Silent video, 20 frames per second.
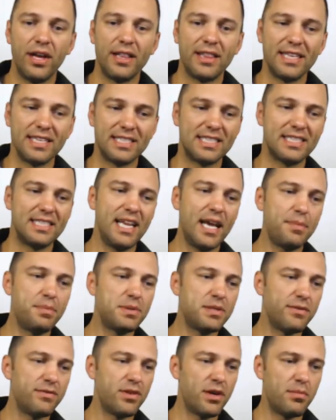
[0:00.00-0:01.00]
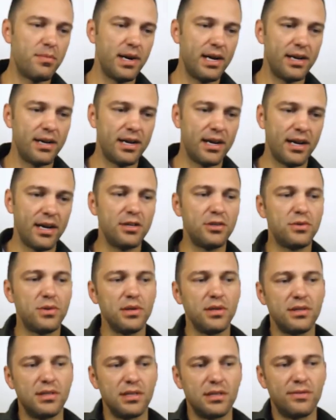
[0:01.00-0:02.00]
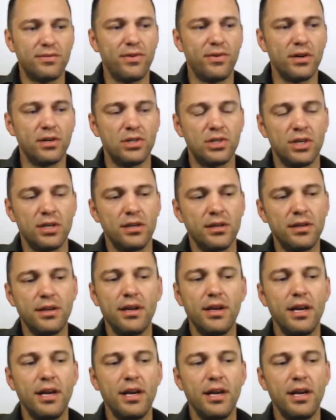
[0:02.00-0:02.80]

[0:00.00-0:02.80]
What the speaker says: the steps of their mitochondrial dysfunction,